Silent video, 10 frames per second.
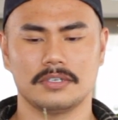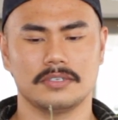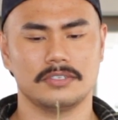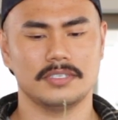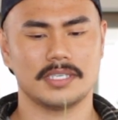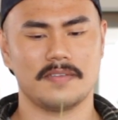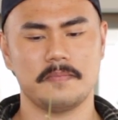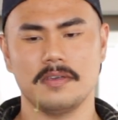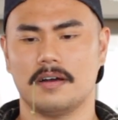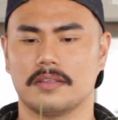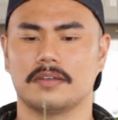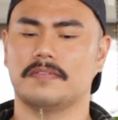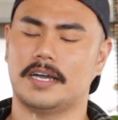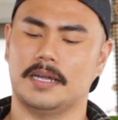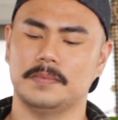she's giving me all the good
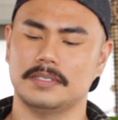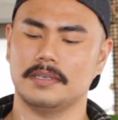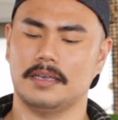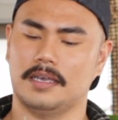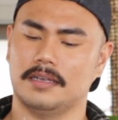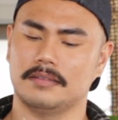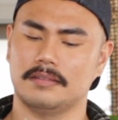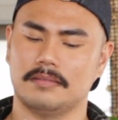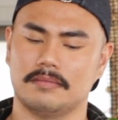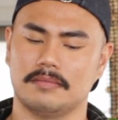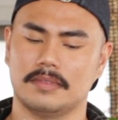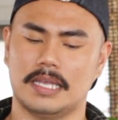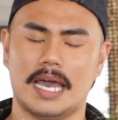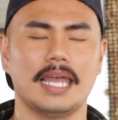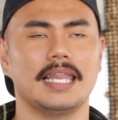vibes, and
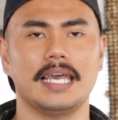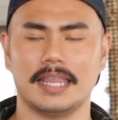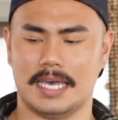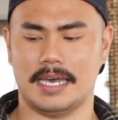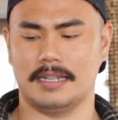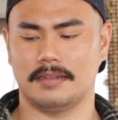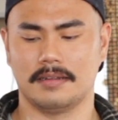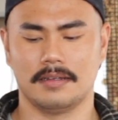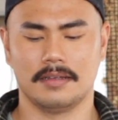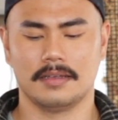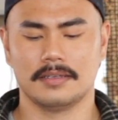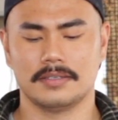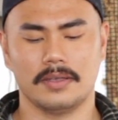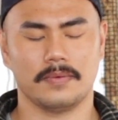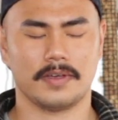I like that.
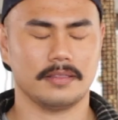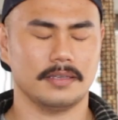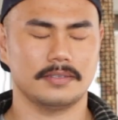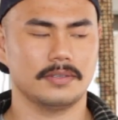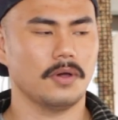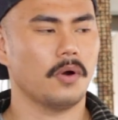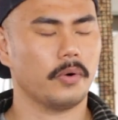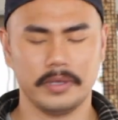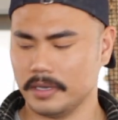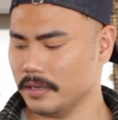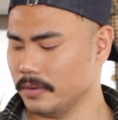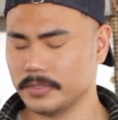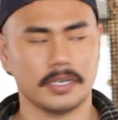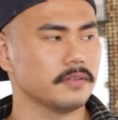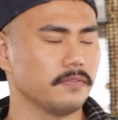So I've got this, Hoya
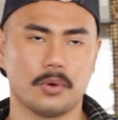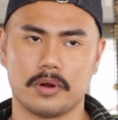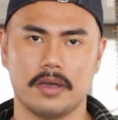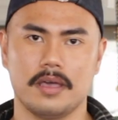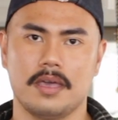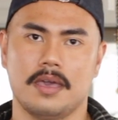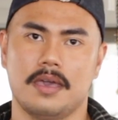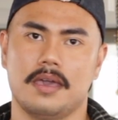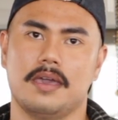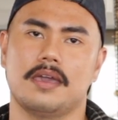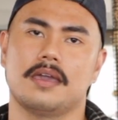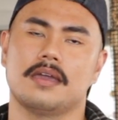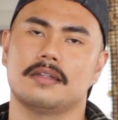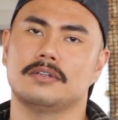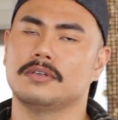rotundiflora
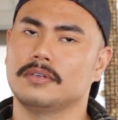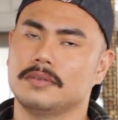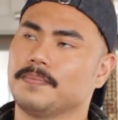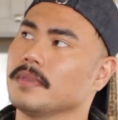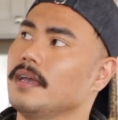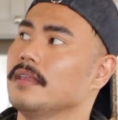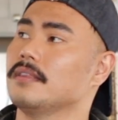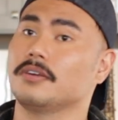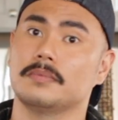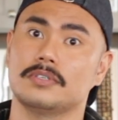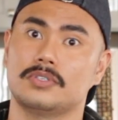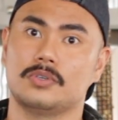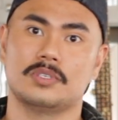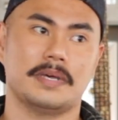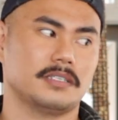and Anthurium
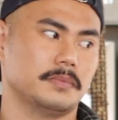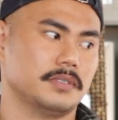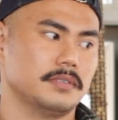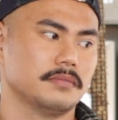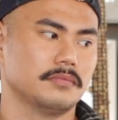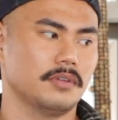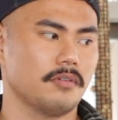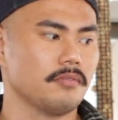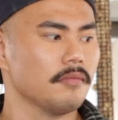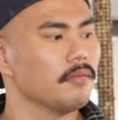pseudospectabile. So